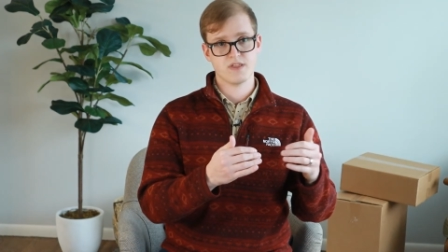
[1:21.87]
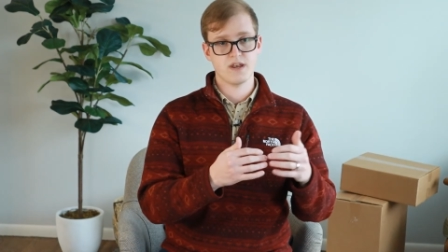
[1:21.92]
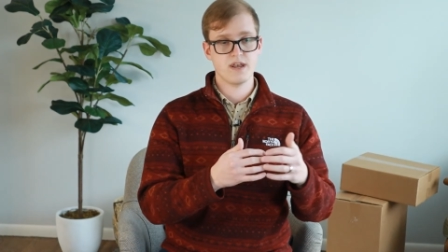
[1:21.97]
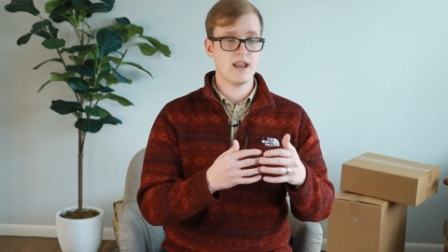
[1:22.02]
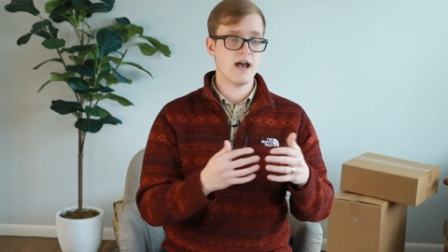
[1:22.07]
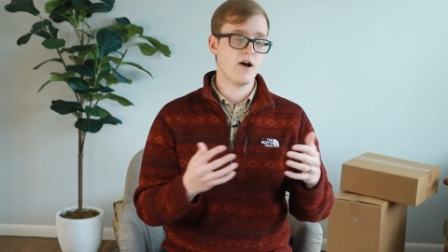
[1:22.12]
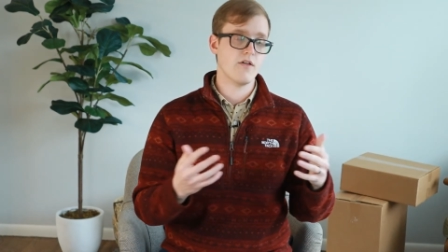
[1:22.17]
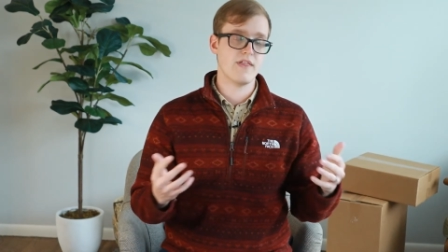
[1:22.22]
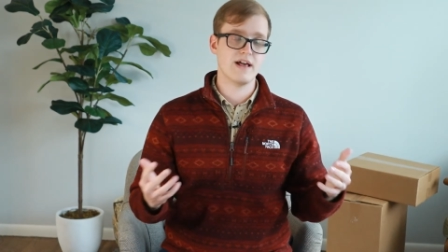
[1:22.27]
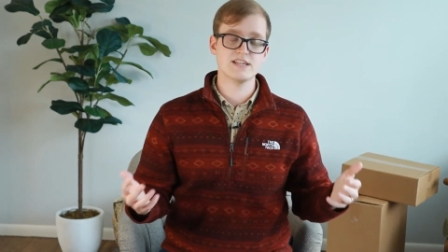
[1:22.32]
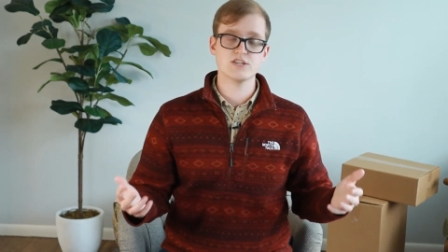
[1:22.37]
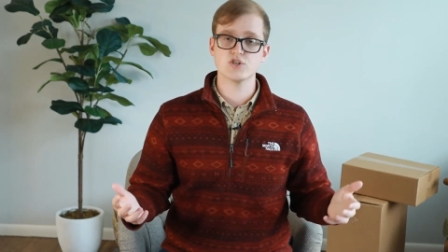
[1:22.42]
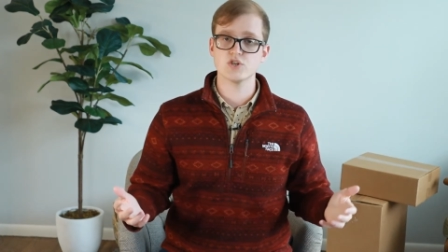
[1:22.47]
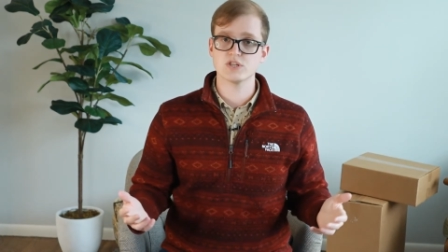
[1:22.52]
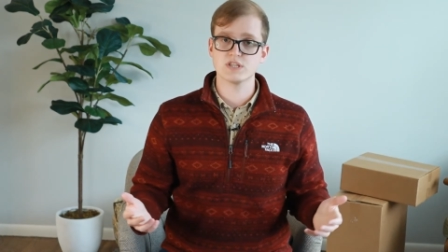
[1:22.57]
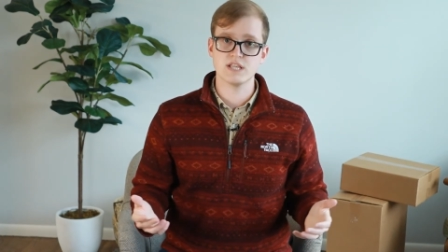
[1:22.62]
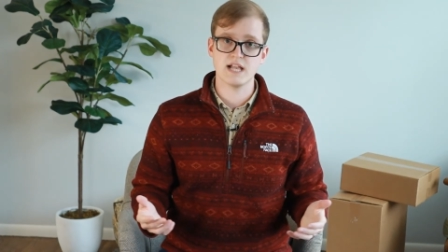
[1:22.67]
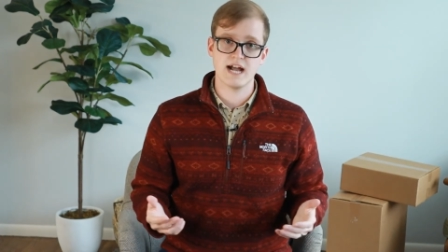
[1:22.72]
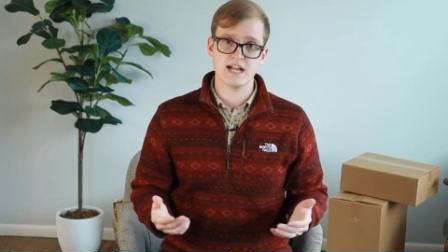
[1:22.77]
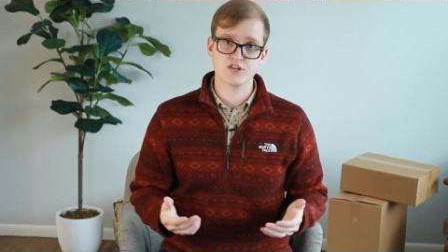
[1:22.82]
Now, that's
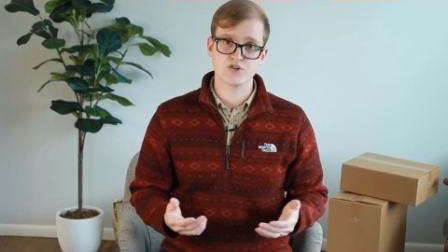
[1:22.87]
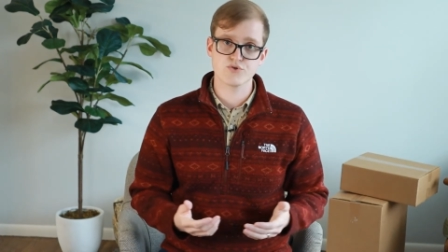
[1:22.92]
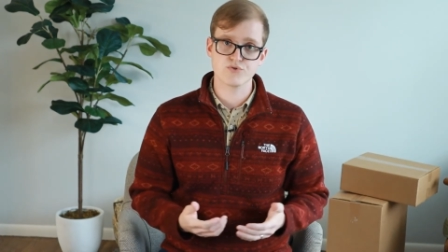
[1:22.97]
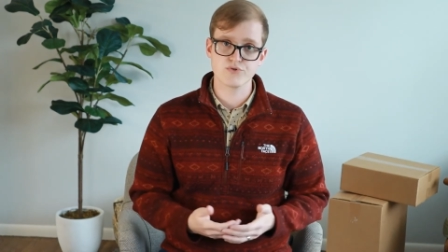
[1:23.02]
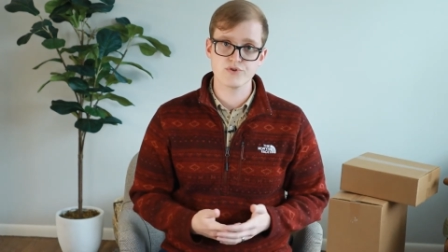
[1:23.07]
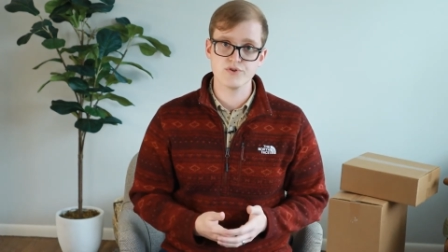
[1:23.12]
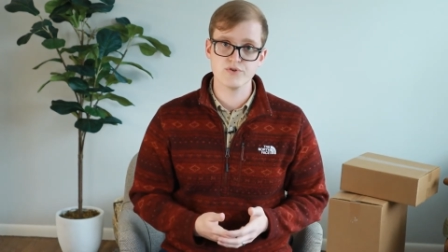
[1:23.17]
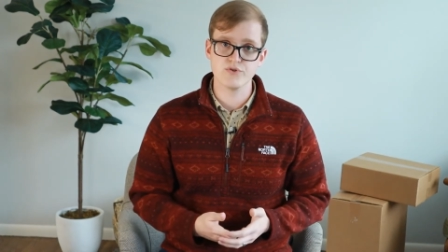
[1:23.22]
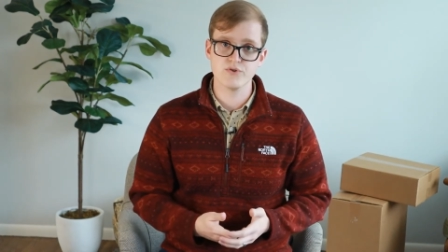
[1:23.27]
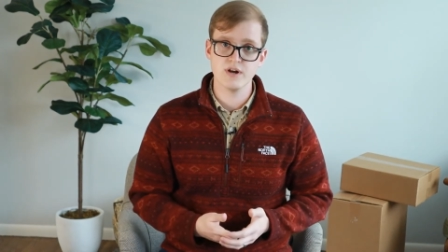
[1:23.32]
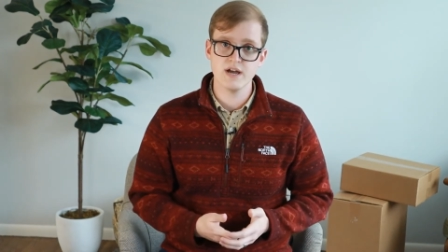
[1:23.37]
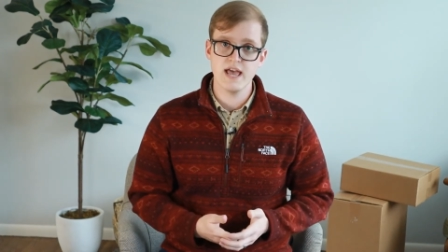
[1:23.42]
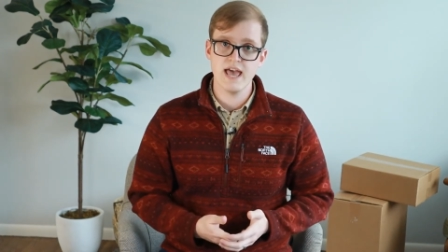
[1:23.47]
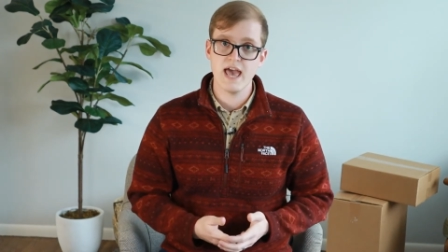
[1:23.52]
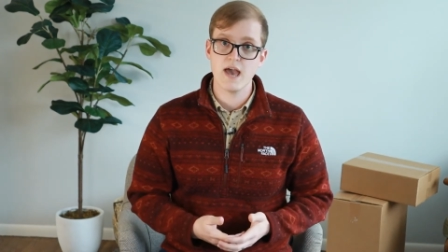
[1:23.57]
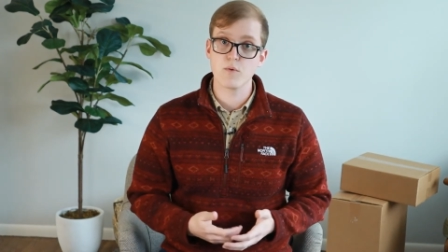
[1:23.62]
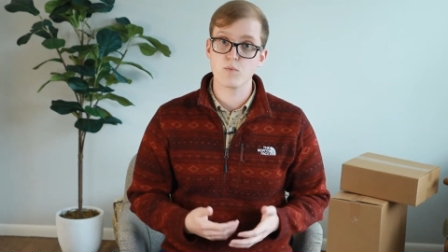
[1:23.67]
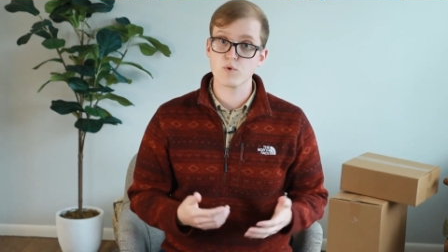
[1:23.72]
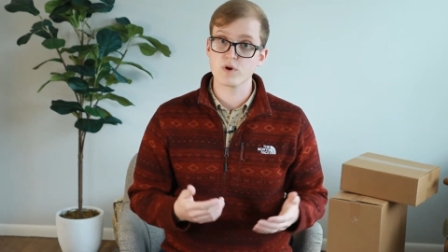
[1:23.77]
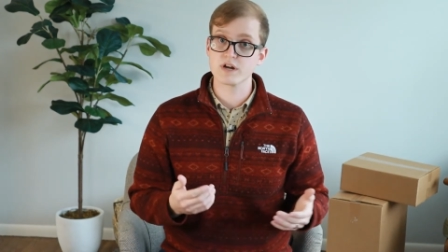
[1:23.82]
just not true,
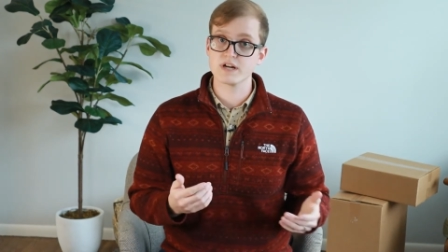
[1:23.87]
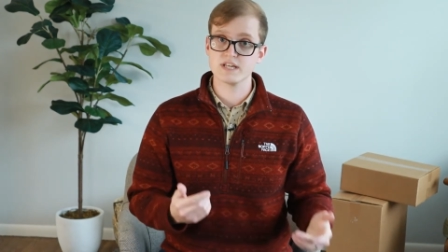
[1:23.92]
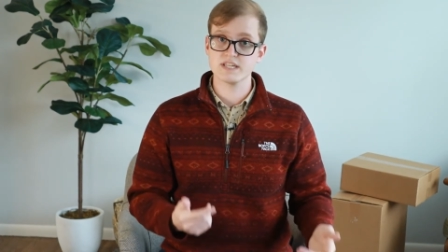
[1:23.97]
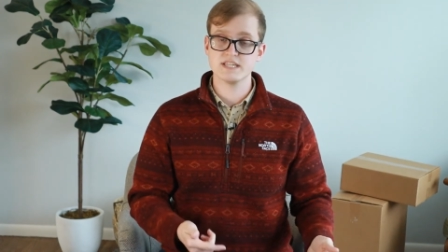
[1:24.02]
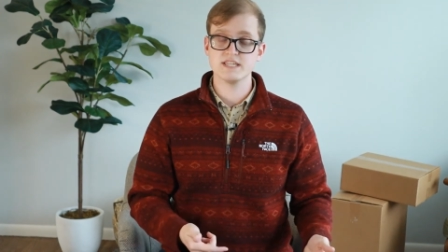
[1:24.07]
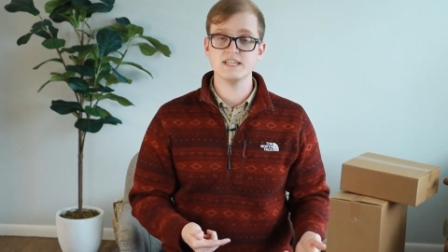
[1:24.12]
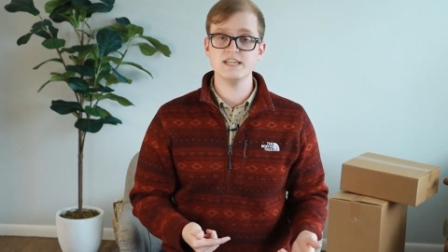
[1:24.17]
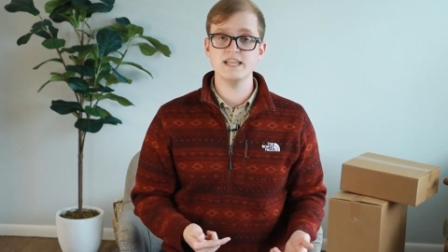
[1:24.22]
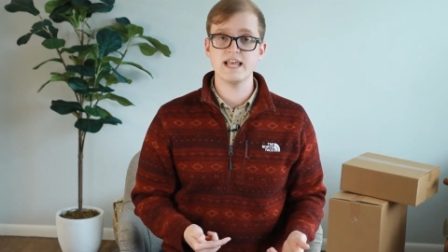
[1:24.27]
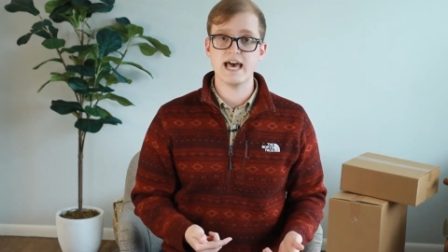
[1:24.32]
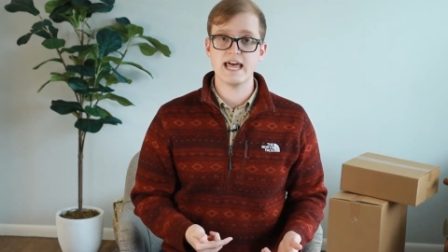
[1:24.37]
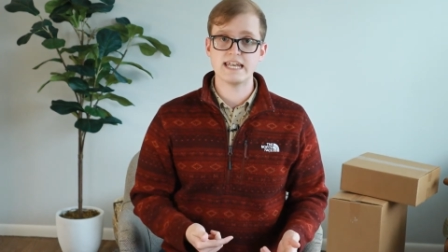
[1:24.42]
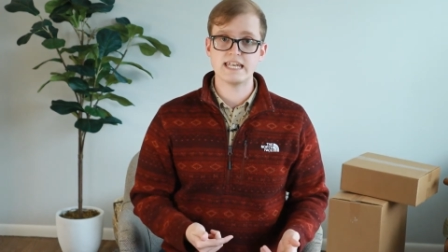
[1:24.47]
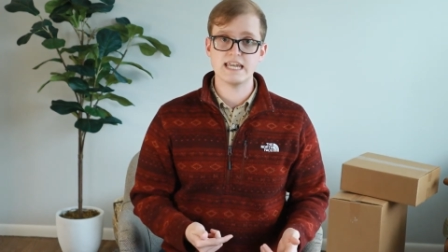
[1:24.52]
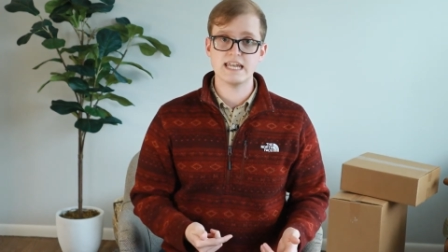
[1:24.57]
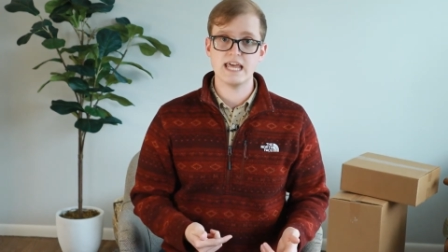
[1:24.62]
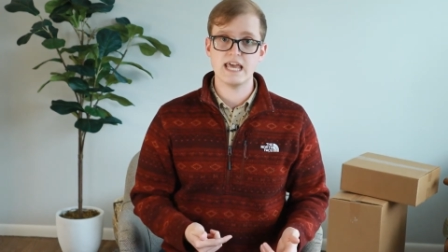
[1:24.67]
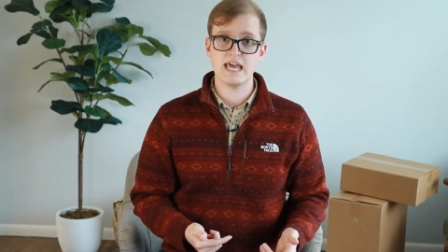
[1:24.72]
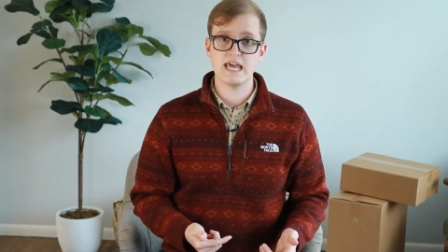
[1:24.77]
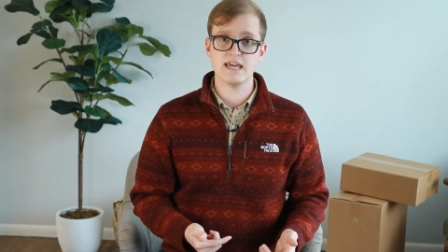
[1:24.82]
and we're gonna see that
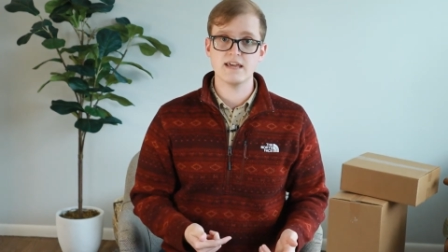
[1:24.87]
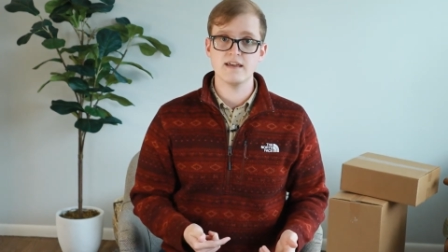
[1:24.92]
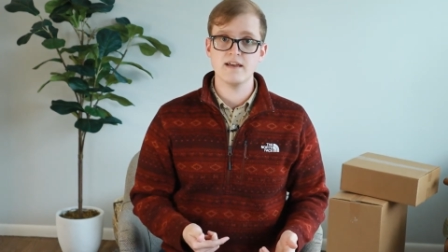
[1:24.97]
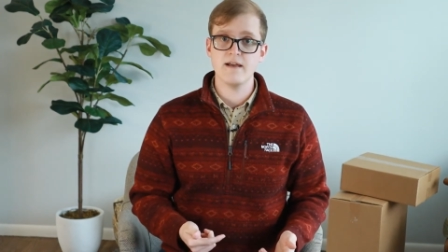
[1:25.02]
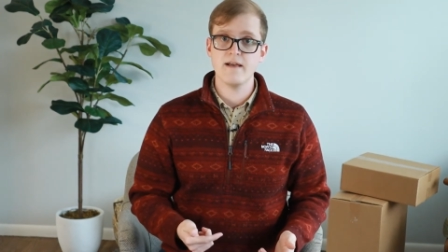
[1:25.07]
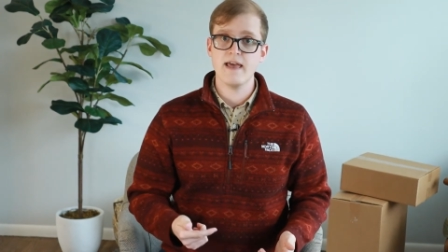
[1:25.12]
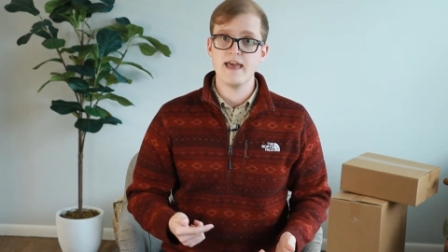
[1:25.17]
today